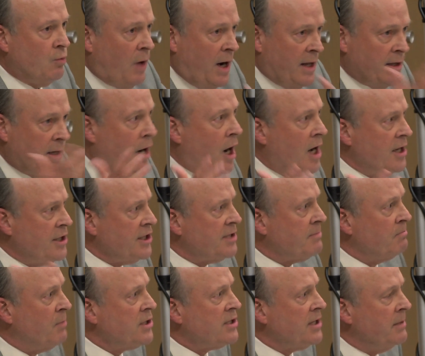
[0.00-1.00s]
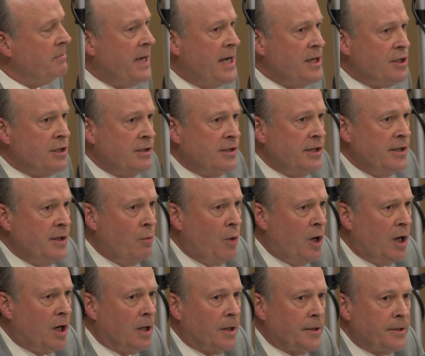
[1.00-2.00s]
one of the largest Muslim nations in the
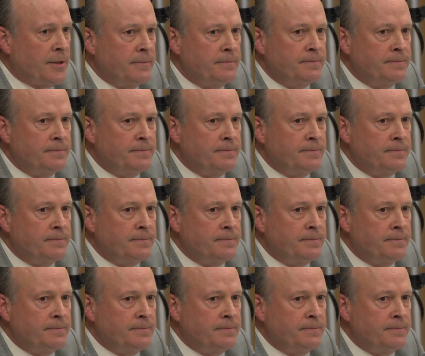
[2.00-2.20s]
world.